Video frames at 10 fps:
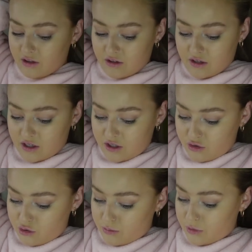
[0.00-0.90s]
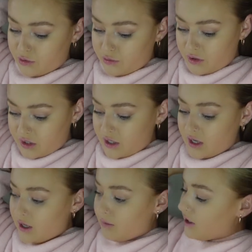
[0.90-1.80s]
than normal.
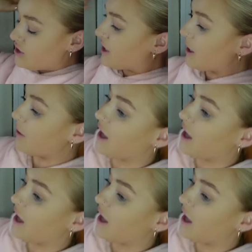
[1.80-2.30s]
I'm actually getting my